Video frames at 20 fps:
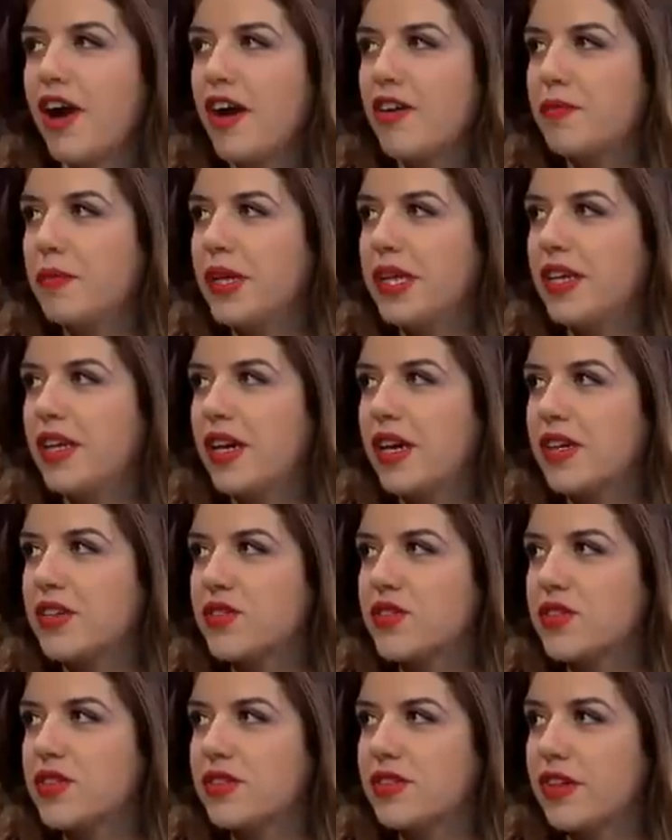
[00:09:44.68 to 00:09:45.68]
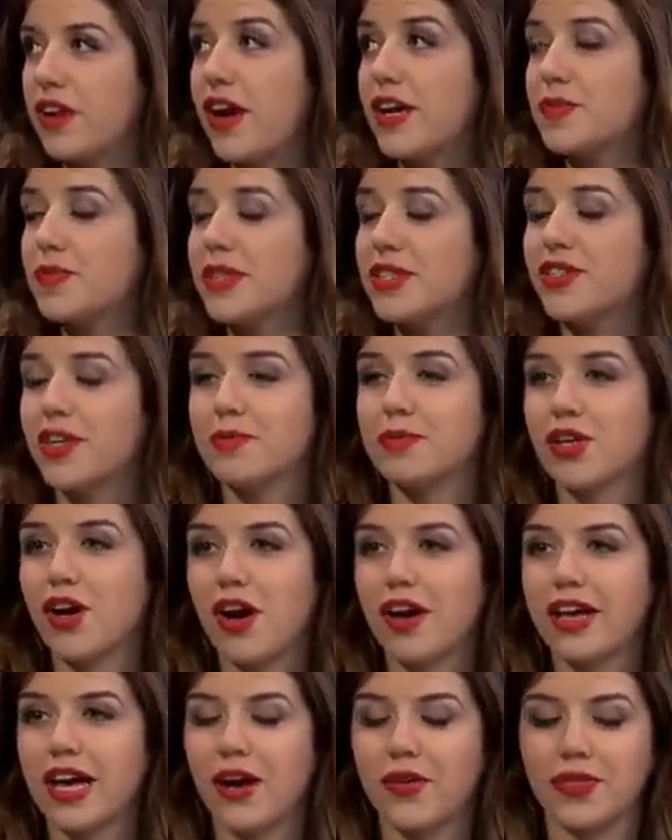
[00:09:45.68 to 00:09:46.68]
has been some
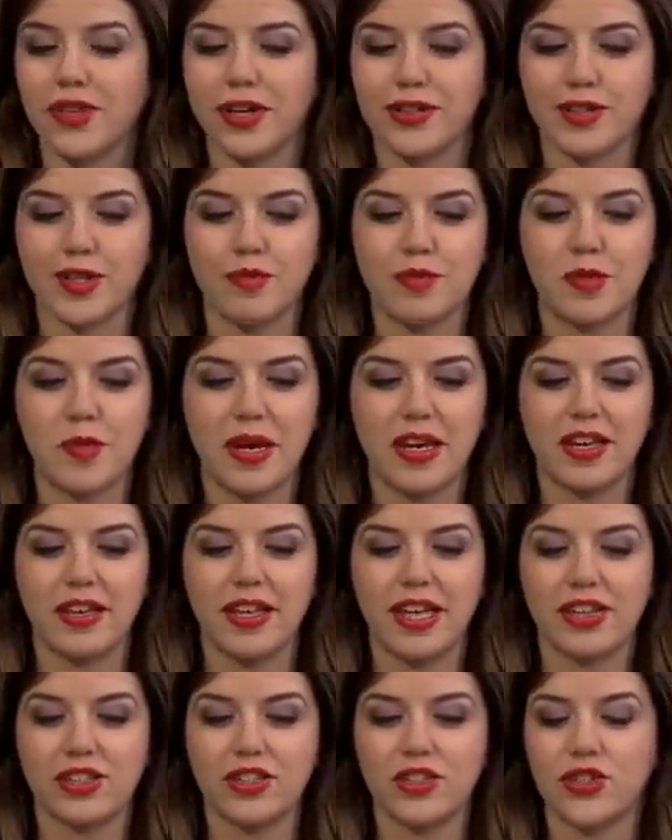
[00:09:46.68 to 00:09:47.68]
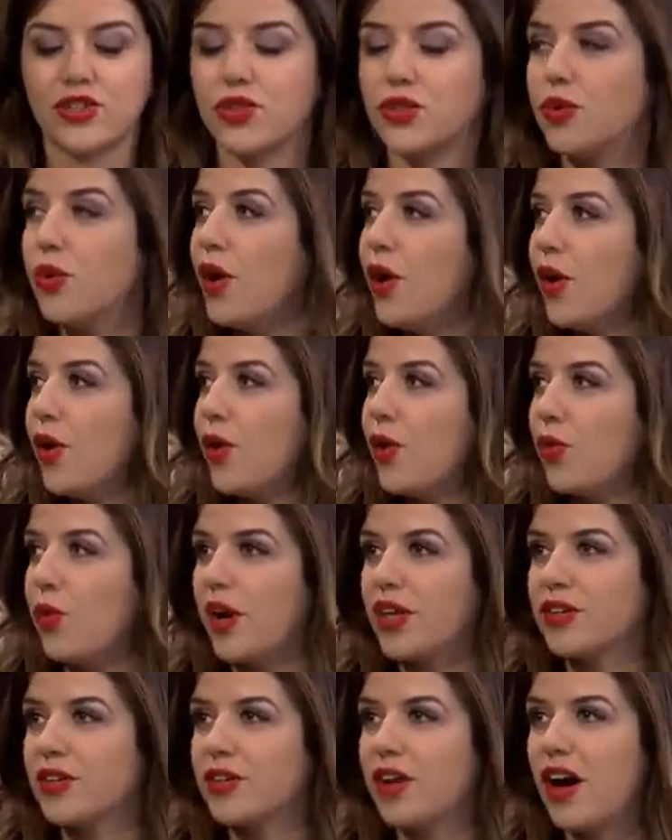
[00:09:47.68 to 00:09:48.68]
talk out there, some speculation as to
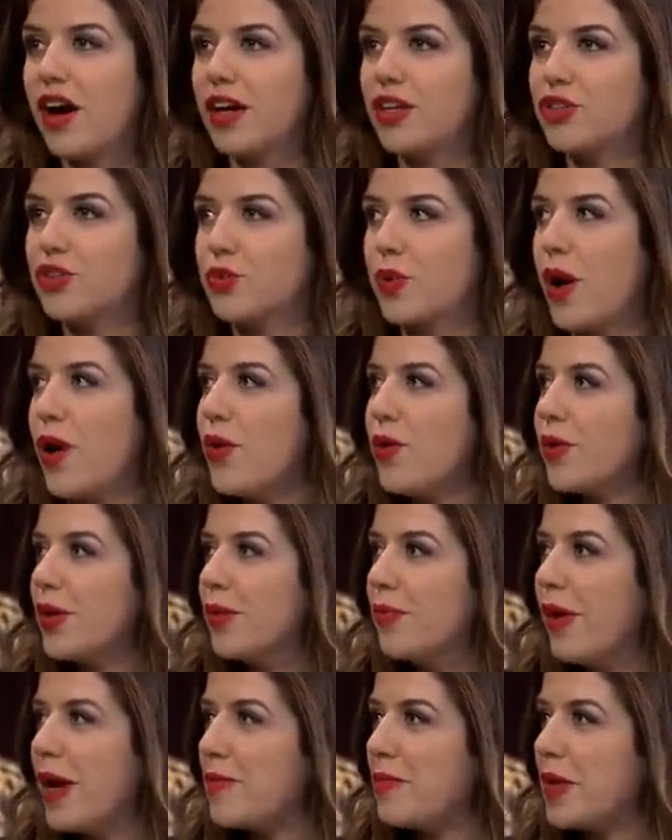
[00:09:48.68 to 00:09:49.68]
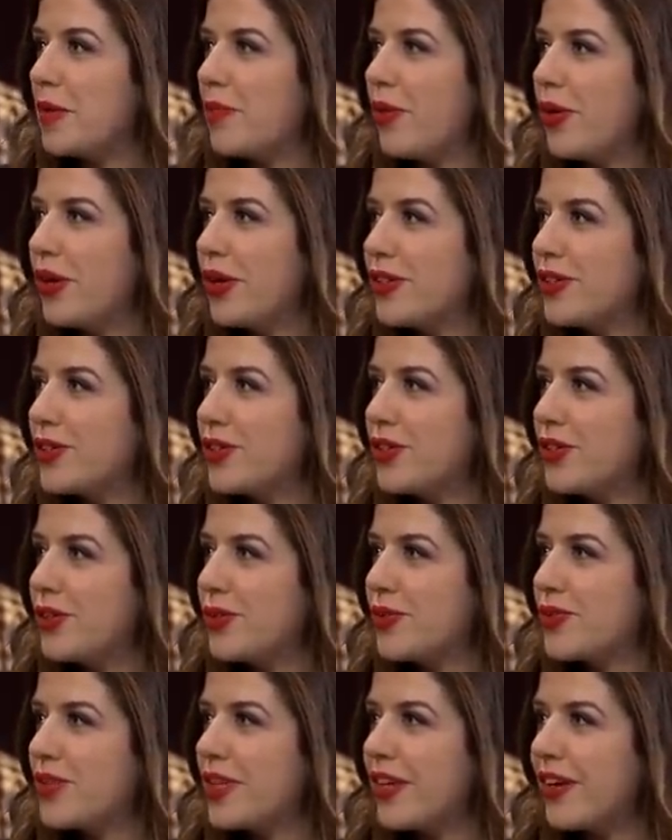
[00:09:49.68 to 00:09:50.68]
whether or not a drone might be put into
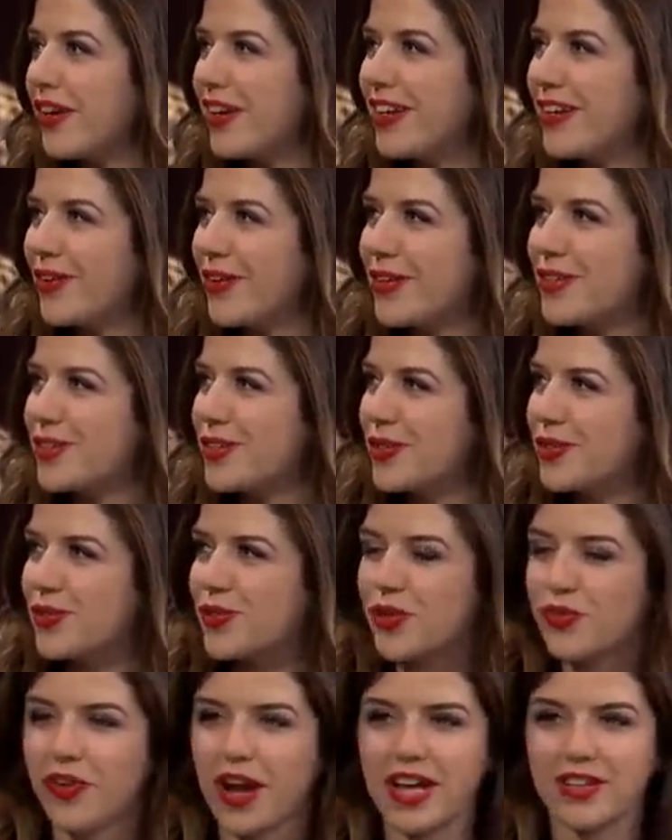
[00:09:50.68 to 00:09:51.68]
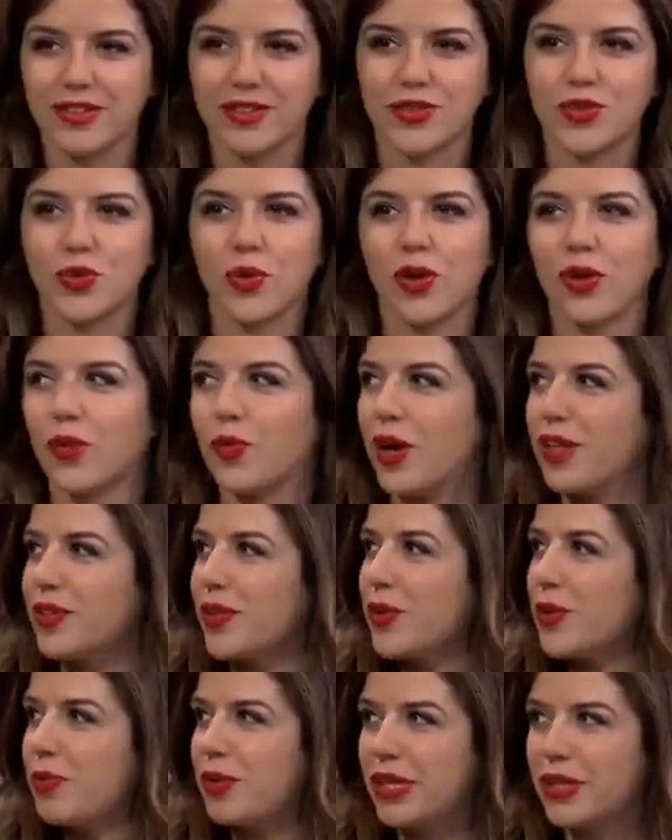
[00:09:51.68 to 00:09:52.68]
use here in order to do surveillance work,
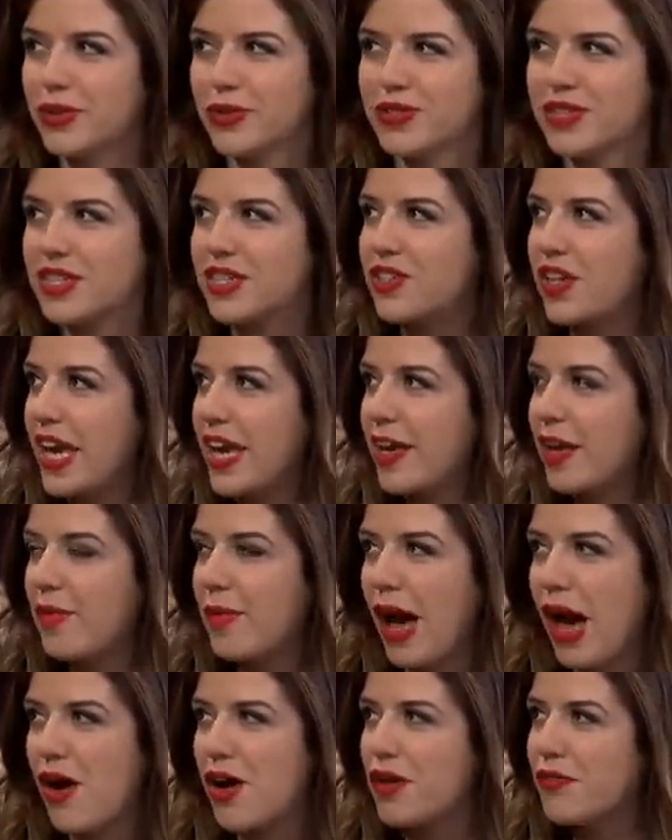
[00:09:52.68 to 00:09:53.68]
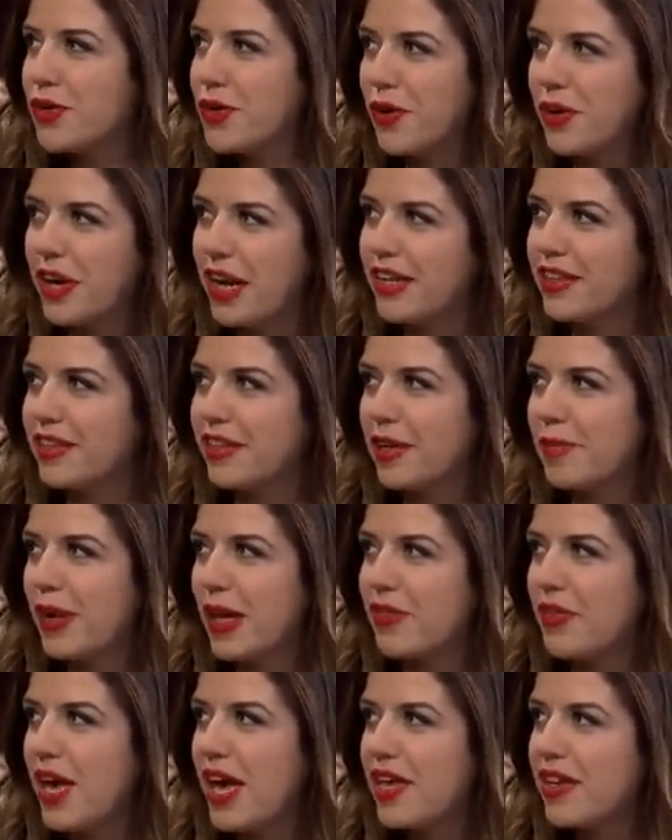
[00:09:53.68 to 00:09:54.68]
whether it would be used to take him out. Have you heard anything
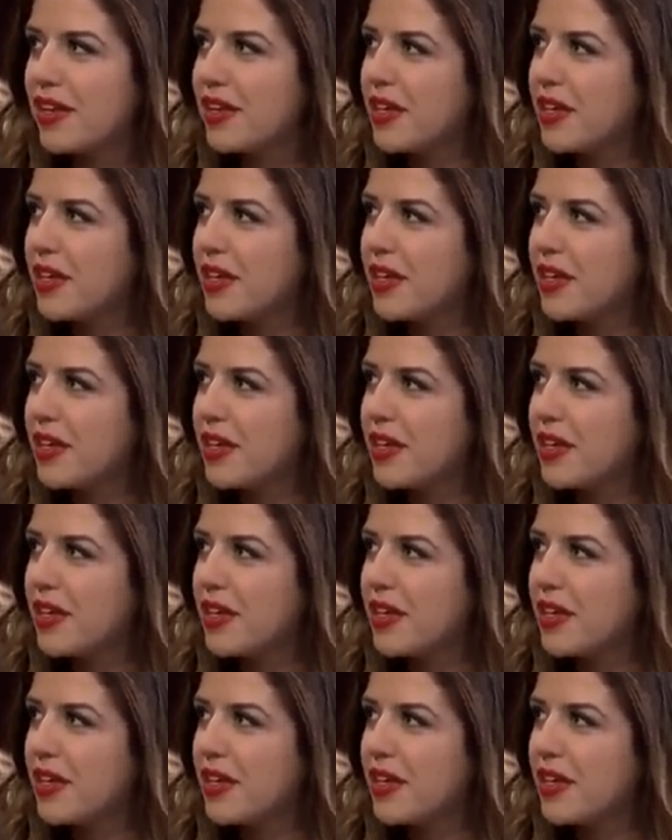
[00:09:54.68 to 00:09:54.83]
about that?